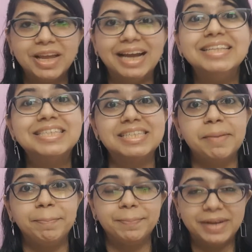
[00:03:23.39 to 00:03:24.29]
and
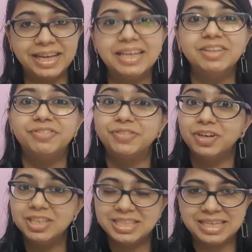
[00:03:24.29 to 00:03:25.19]
taking the
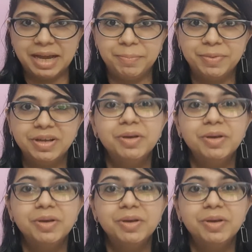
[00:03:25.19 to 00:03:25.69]
first step,